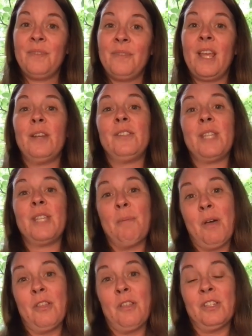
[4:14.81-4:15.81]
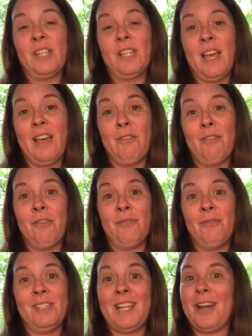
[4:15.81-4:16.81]
and some others have
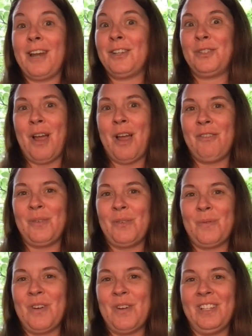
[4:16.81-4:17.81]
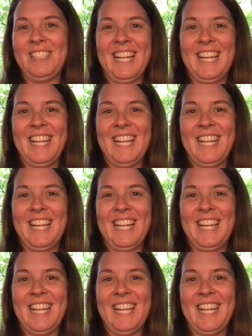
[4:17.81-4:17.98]
decided to travel the world